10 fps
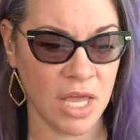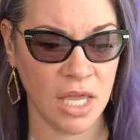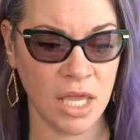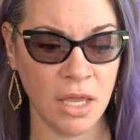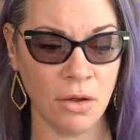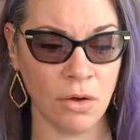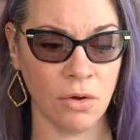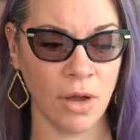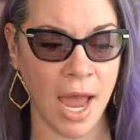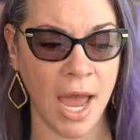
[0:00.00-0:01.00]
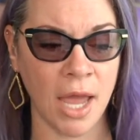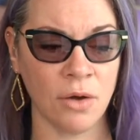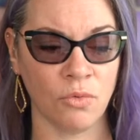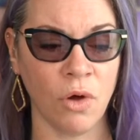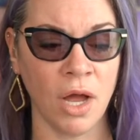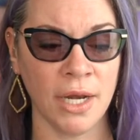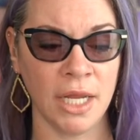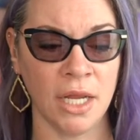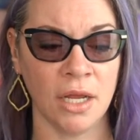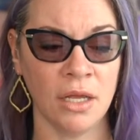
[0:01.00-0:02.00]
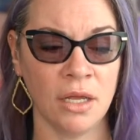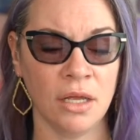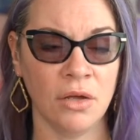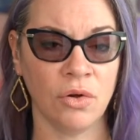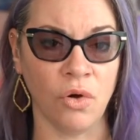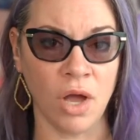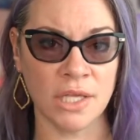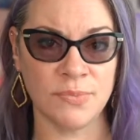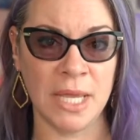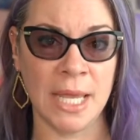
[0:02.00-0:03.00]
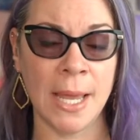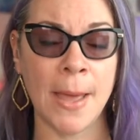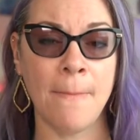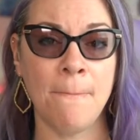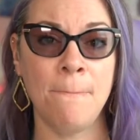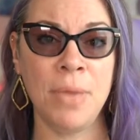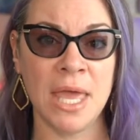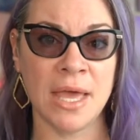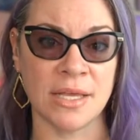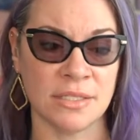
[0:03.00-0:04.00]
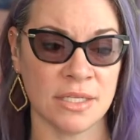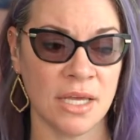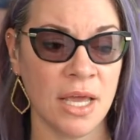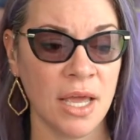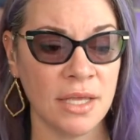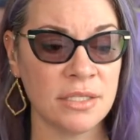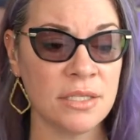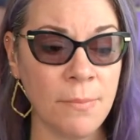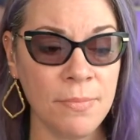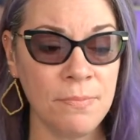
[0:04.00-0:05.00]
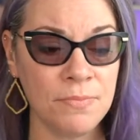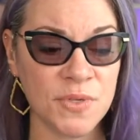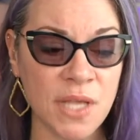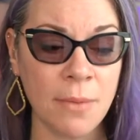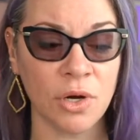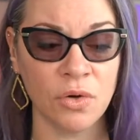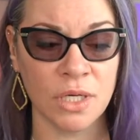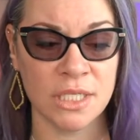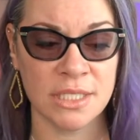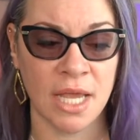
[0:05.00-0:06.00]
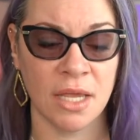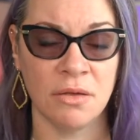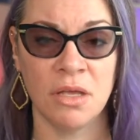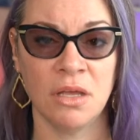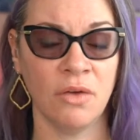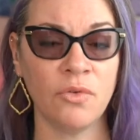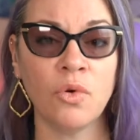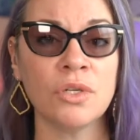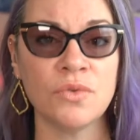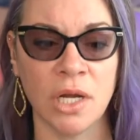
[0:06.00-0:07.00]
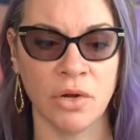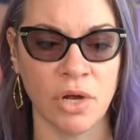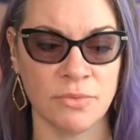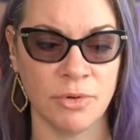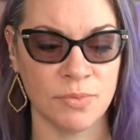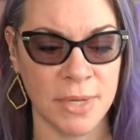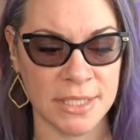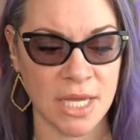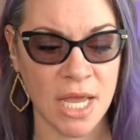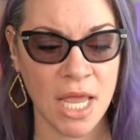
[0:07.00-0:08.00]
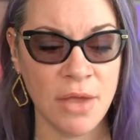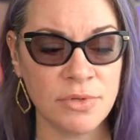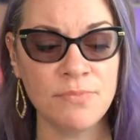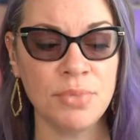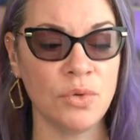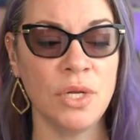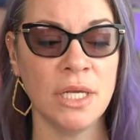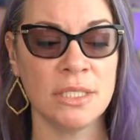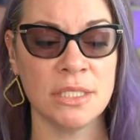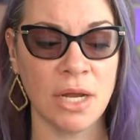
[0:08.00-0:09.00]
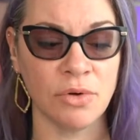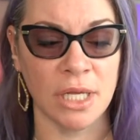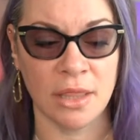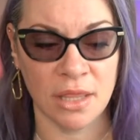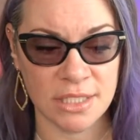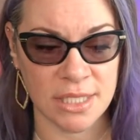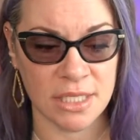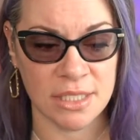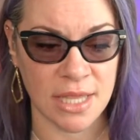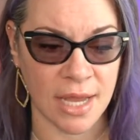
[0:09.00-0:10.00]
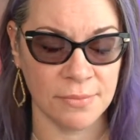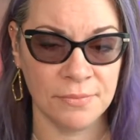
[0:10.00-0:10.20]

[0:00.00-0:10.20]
He had Ronnie Crosby pissed. Some some are going to say, of course Ronnie Crosby was pissed. He was impugning his integrity, this and this and that.